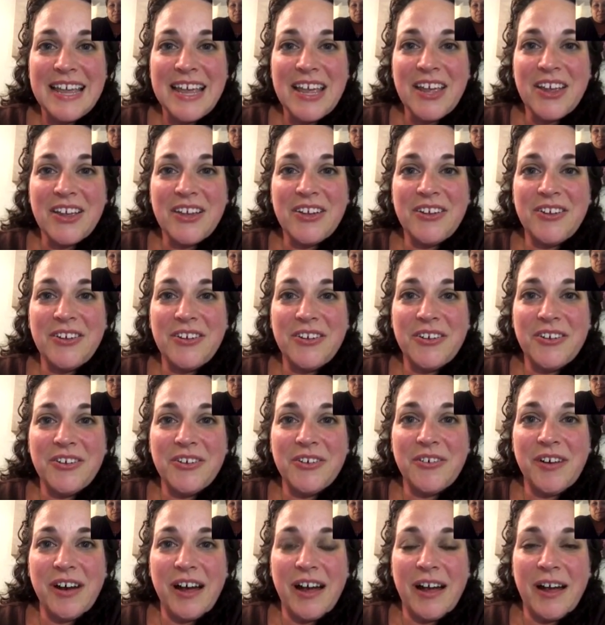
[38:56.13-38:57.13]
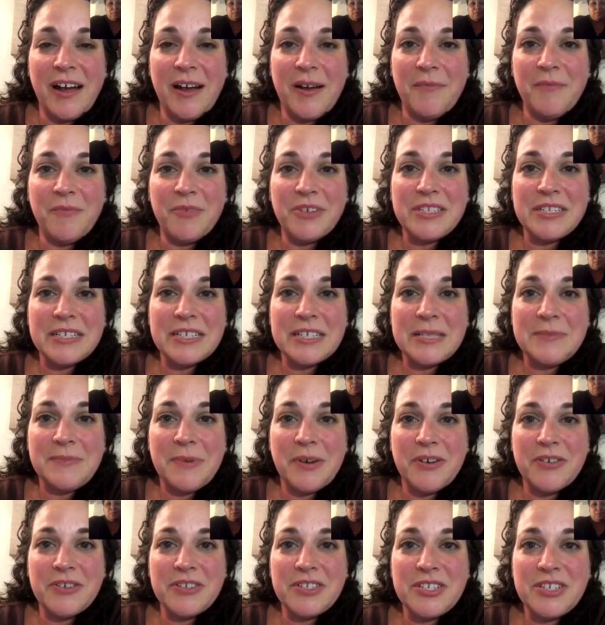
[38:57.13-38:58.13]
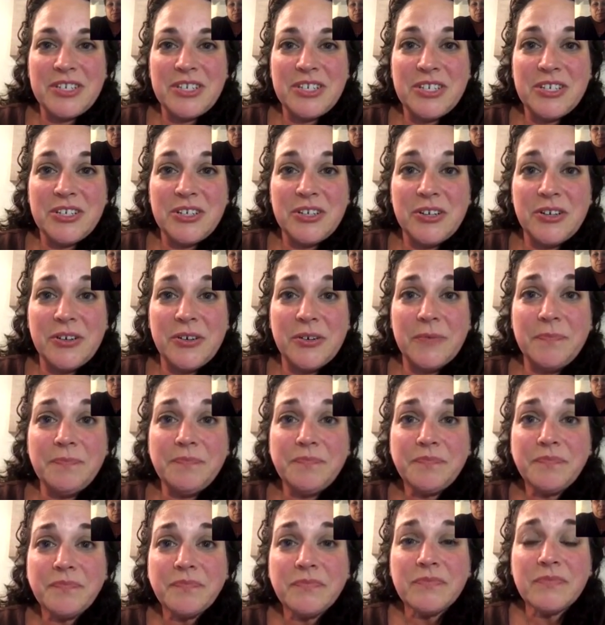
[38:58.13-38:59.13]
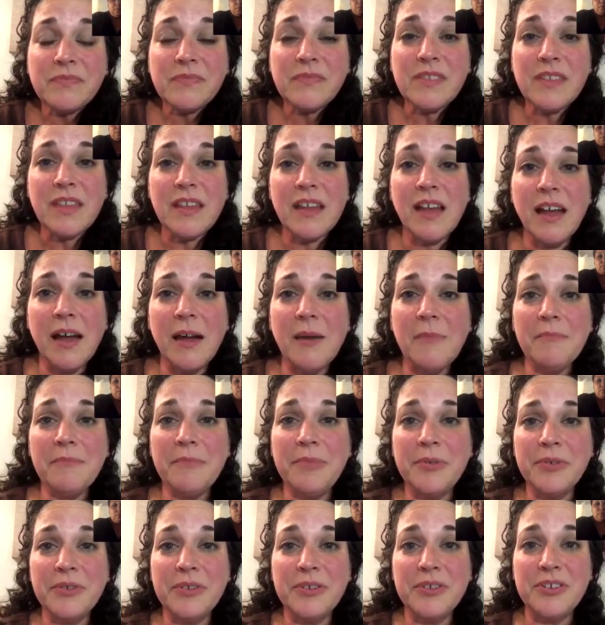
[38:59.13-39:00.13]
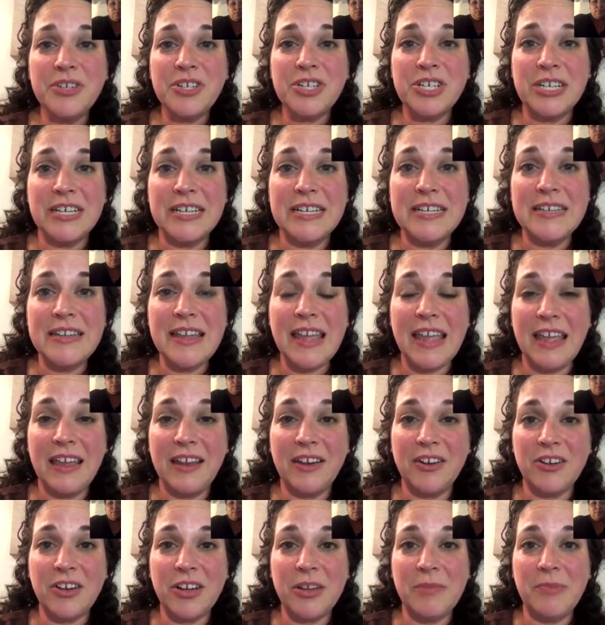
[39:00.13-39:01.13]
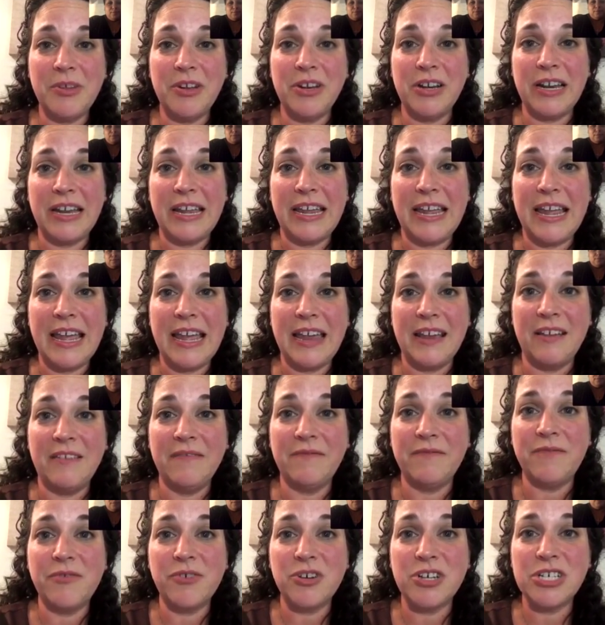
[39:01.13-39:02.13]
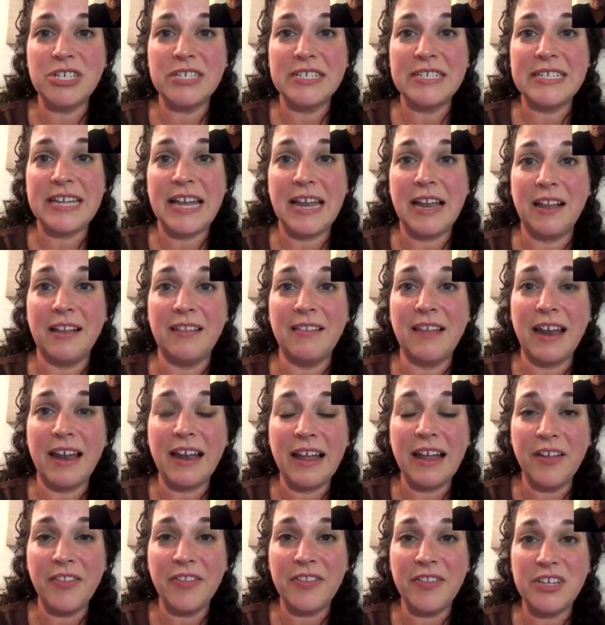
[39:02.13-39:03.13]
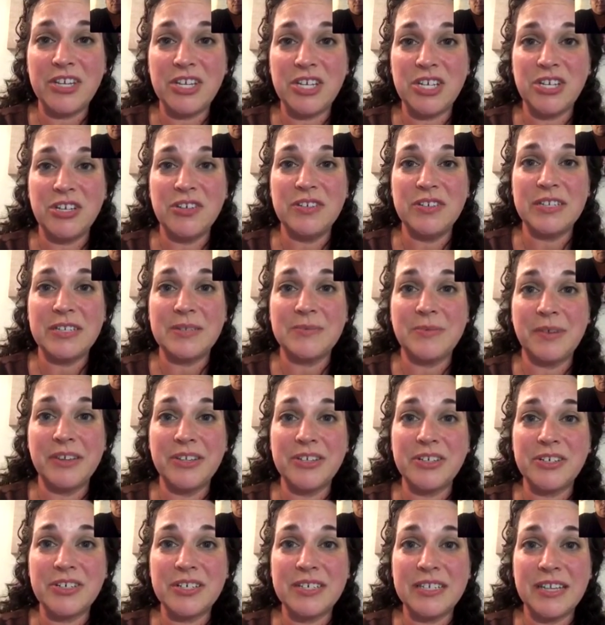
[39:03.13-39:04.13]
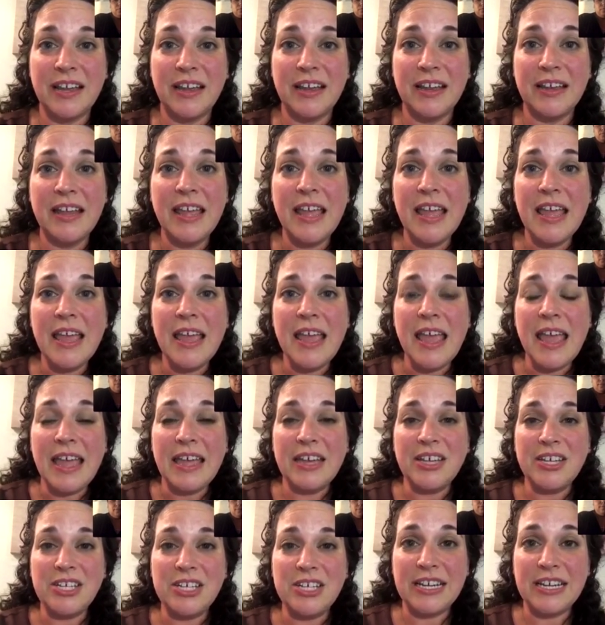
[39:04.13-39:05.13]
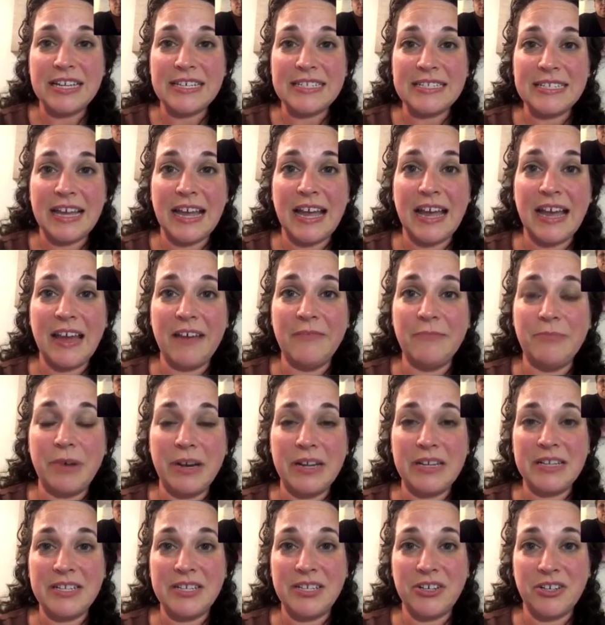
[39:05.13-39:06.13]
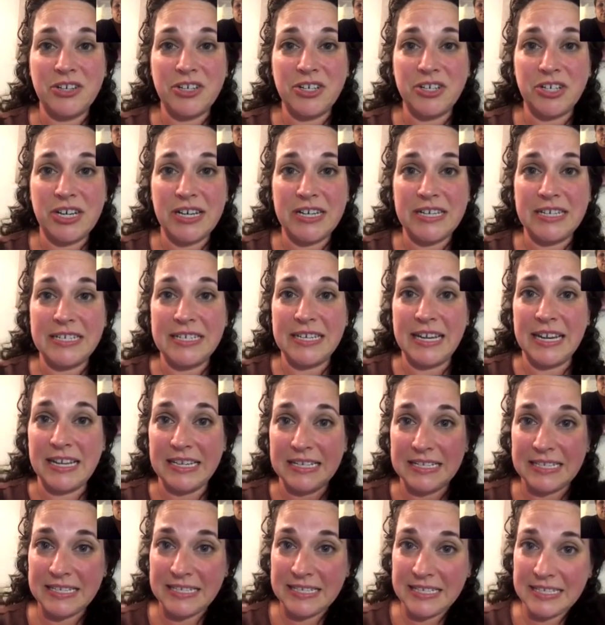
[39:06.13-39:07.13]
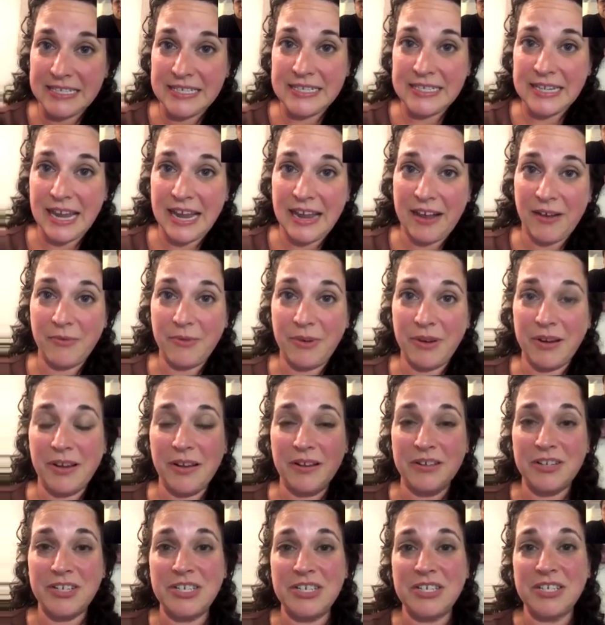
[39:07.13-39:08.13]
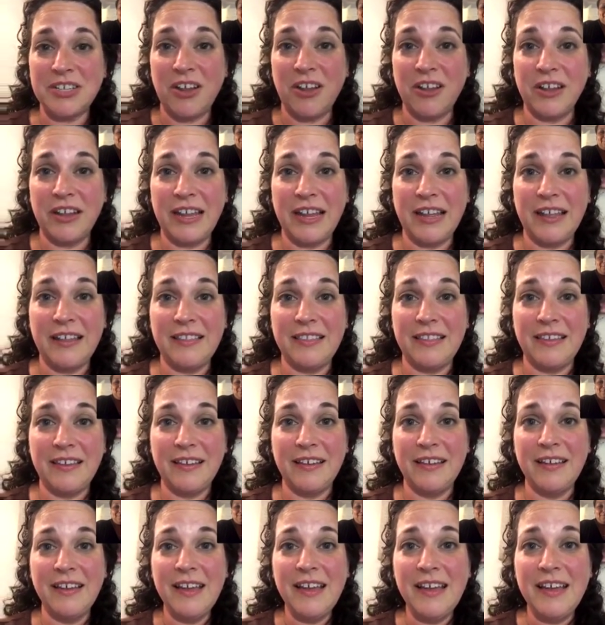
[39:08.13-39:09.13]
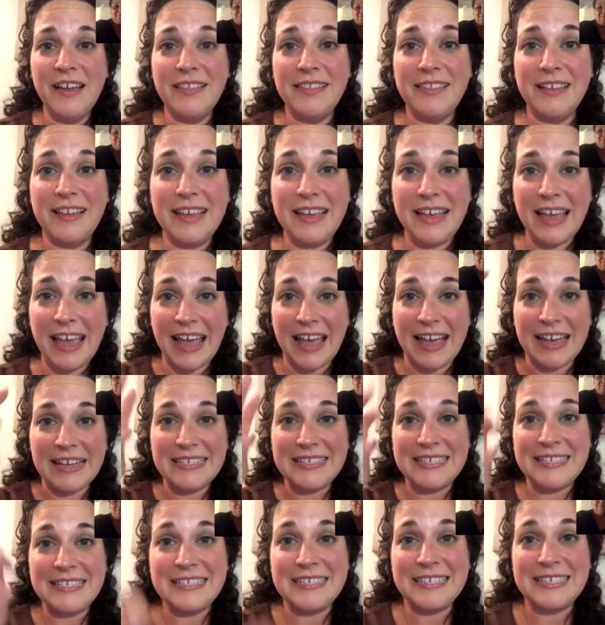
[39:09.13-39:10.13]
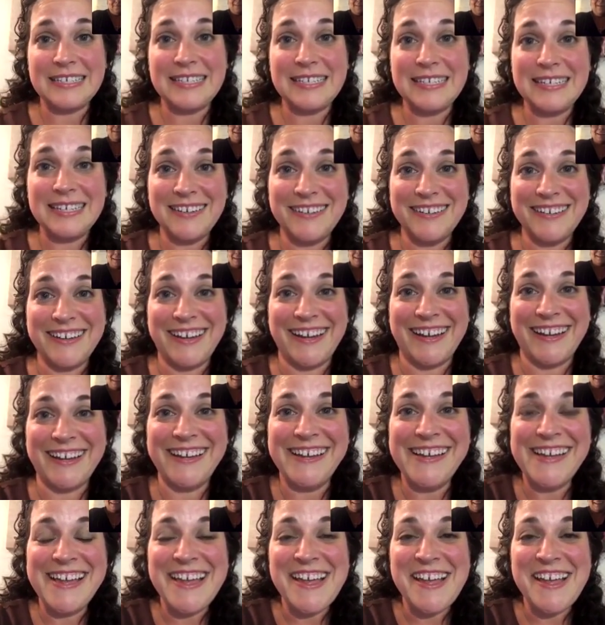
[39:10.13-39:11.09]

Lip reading: who was exposed to pollution in her community, and unfortunately has had a lot of health issues, as well as her son. And she to have brain surgery to take a cyst out. She's calling it the guest, cystilia.